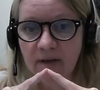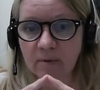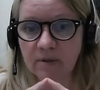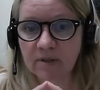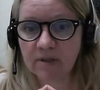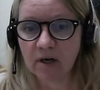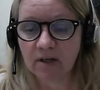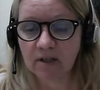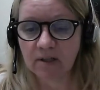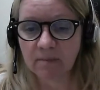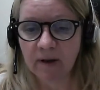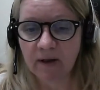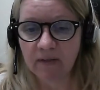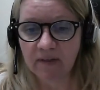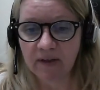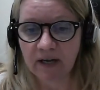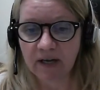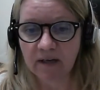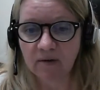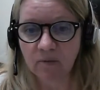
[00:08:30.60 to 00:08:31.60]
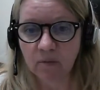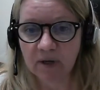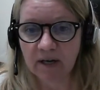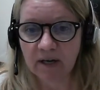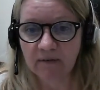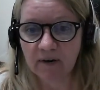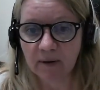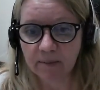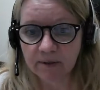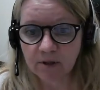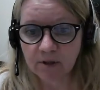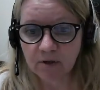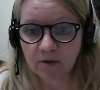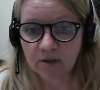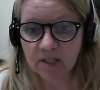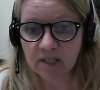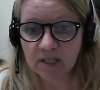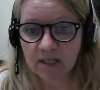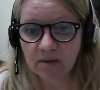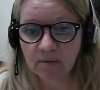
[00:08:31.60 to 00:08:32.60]
that we talked about then. We have
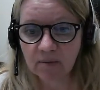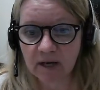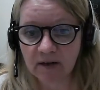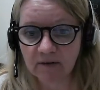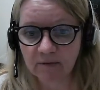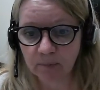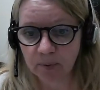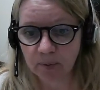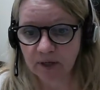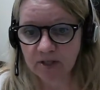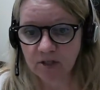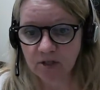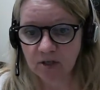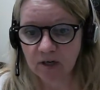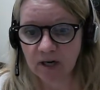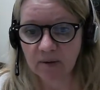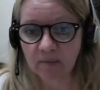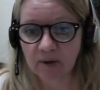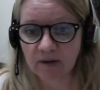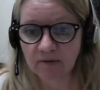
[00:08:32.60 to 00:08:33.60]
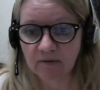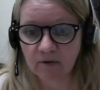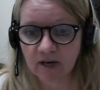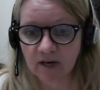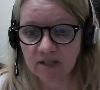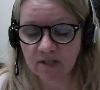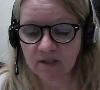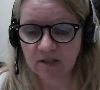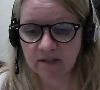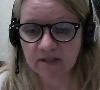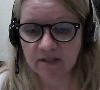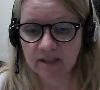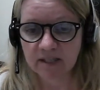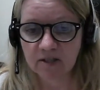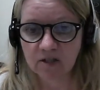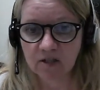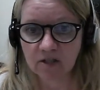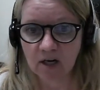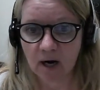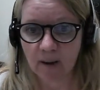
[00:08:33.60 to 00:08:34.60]
opportunity, we have pressure, and we have
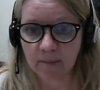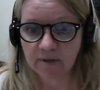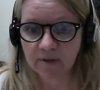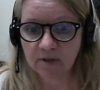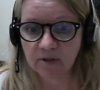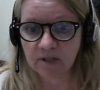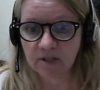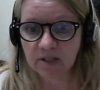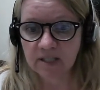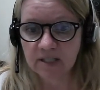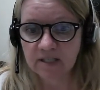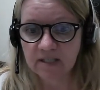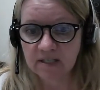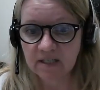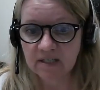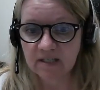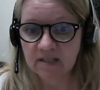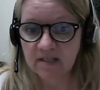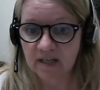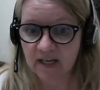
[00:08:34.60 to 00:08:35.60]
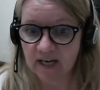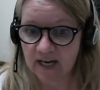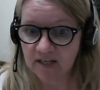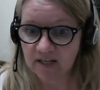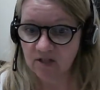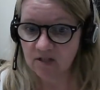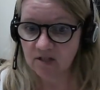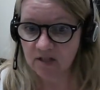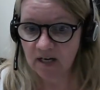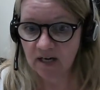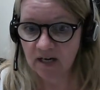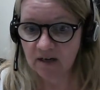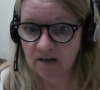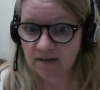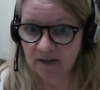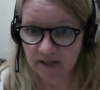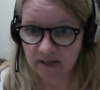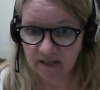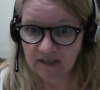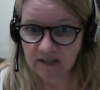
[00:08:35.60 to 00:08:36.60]
rationalization. Opportunity says the cash is
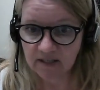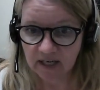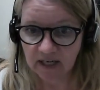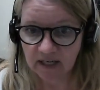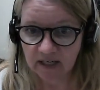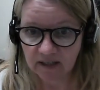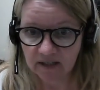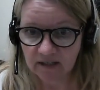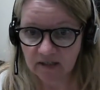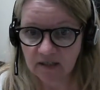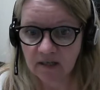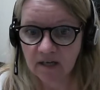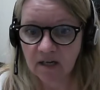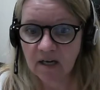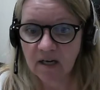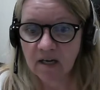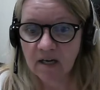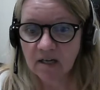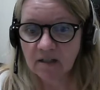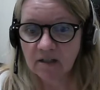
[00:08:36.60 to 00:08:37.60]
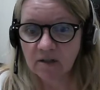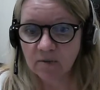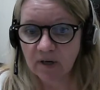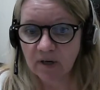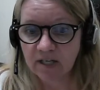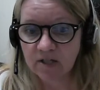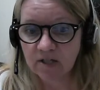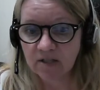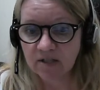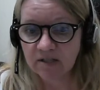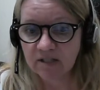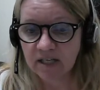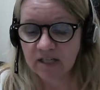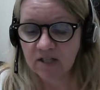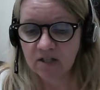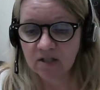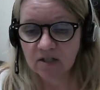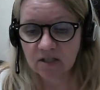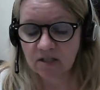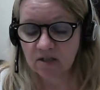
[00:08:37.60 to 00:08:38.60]
there and they can take it. The
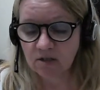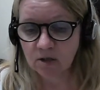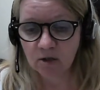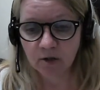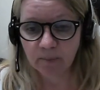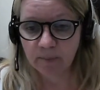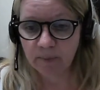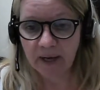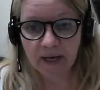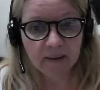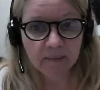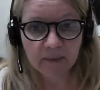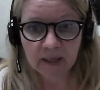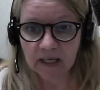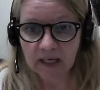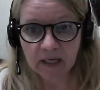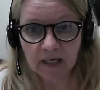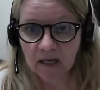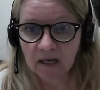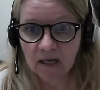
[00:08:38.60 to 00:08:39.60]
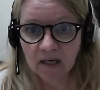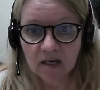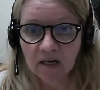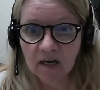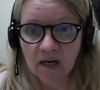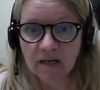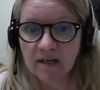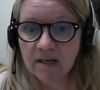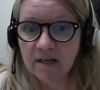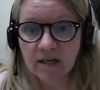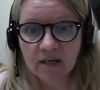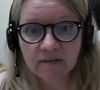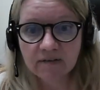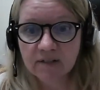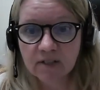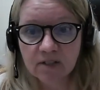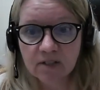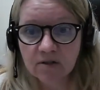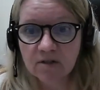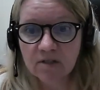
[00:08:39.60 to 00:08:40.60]
rationalization says you don't pay me
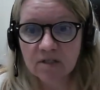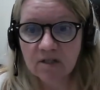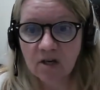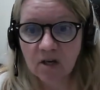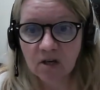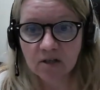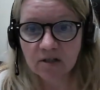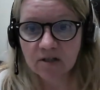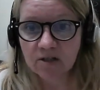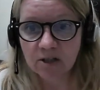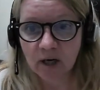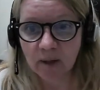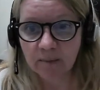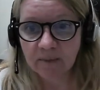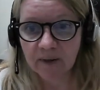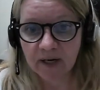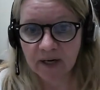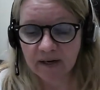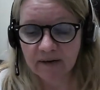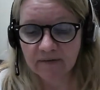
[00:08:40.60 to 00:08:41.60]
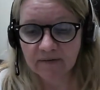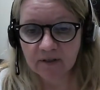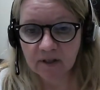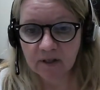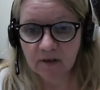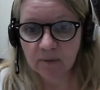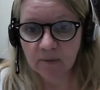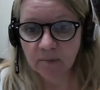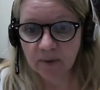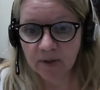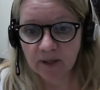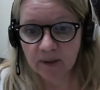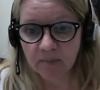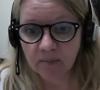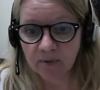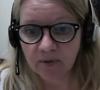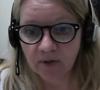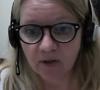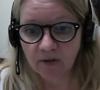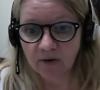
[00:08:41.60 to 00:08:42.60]
enough to do this hard job that I have to do and put
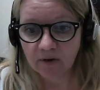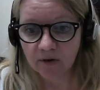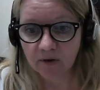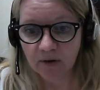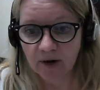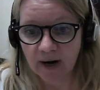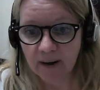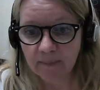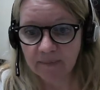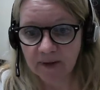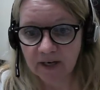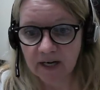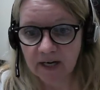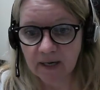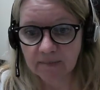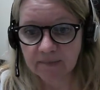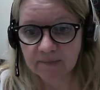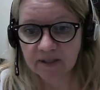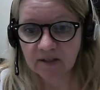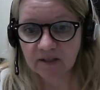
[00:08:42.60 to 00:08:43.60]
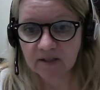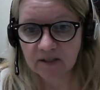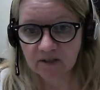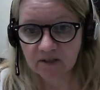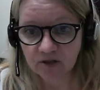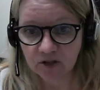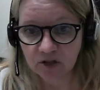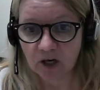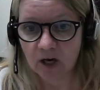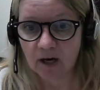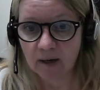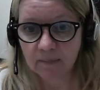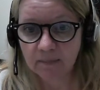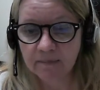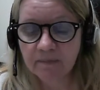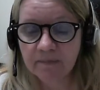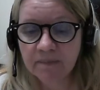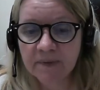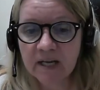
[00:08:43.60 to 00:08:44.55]
up with all the crap that comes at this job,